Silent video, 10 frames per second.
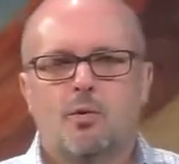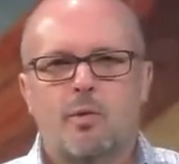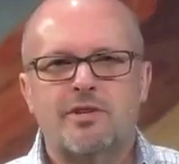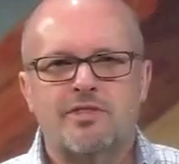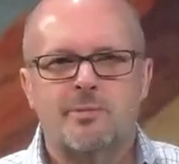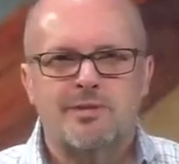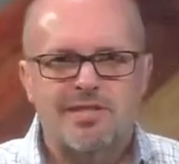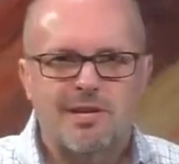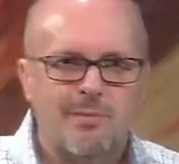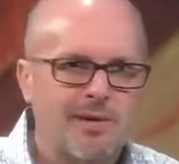Wisdom is
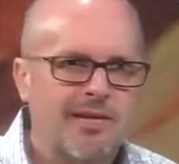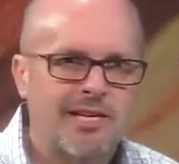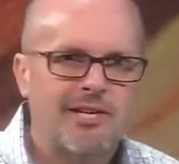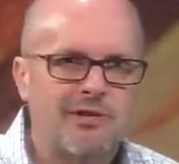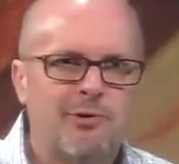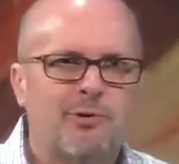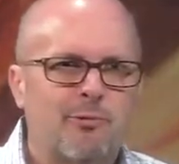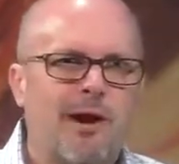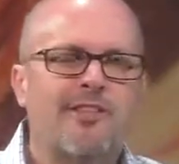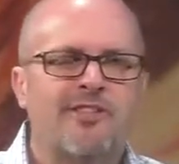the ability to do the
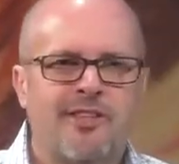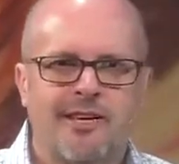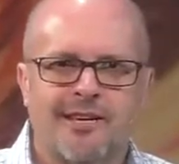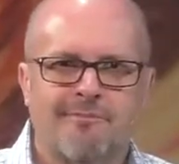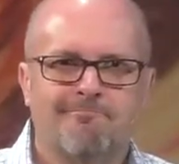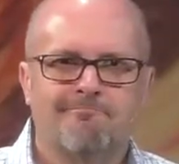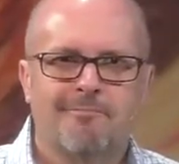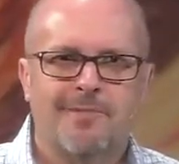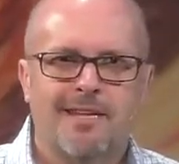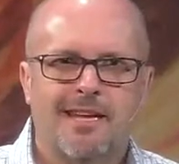right thing
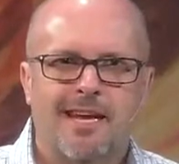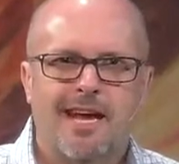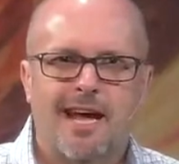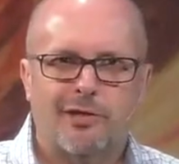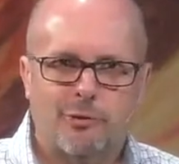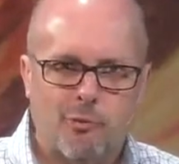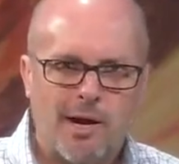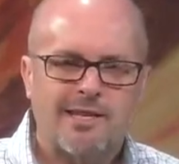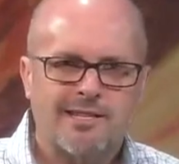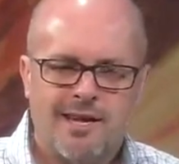at the
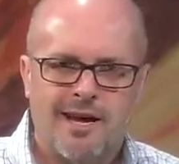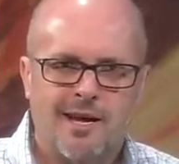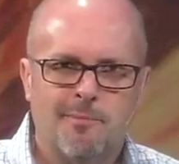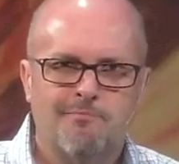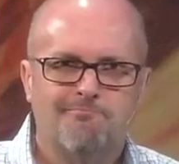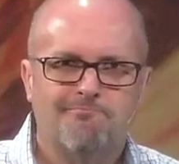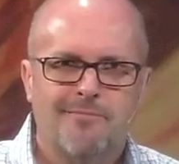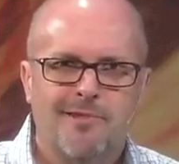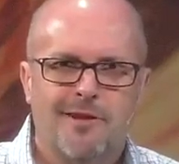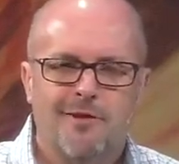right time
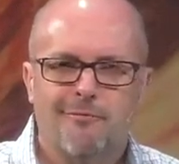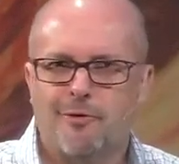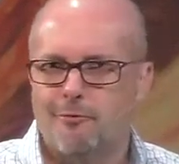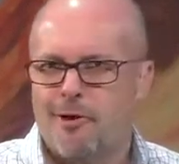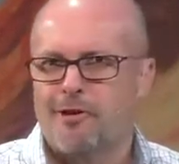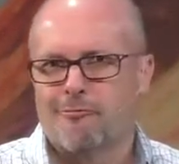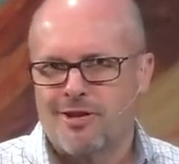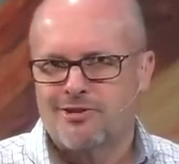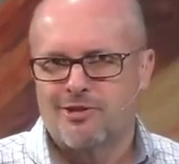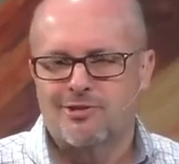for the right
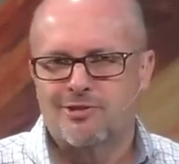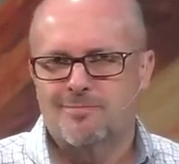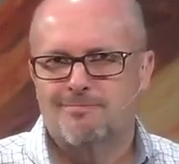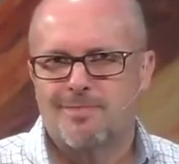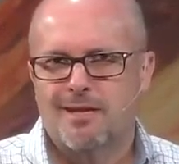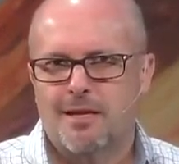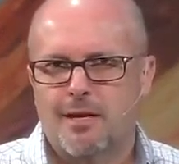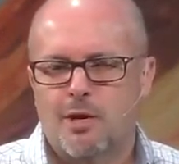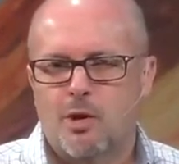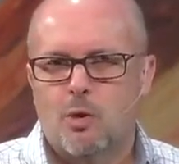reasons.
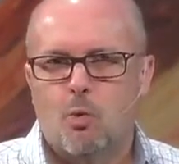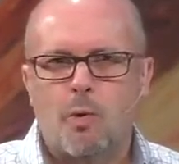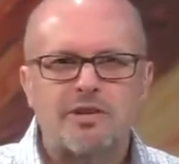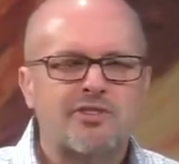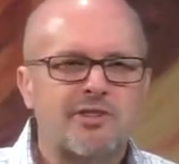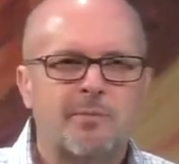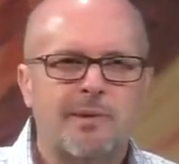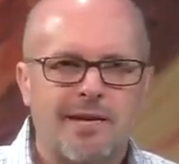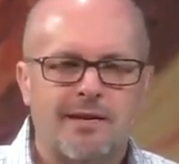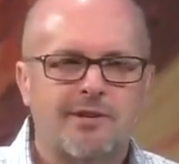
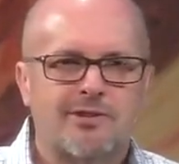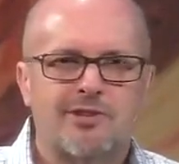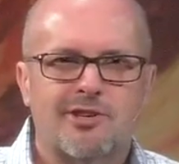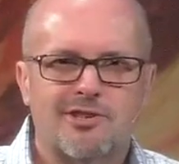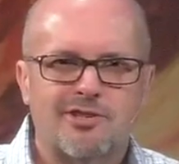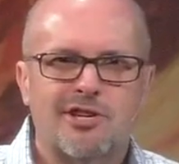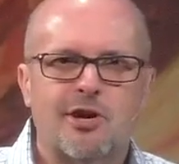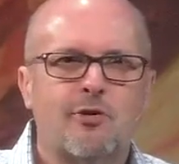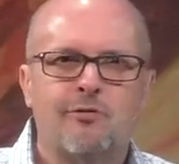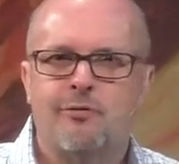Wisdom is
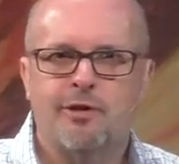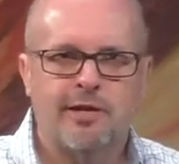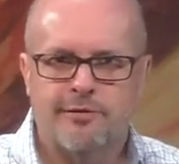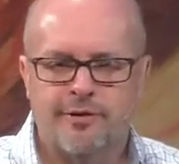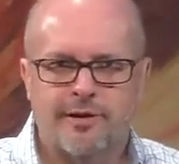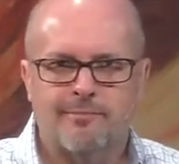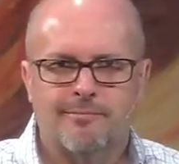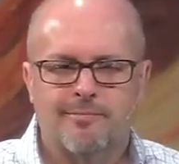skillful living.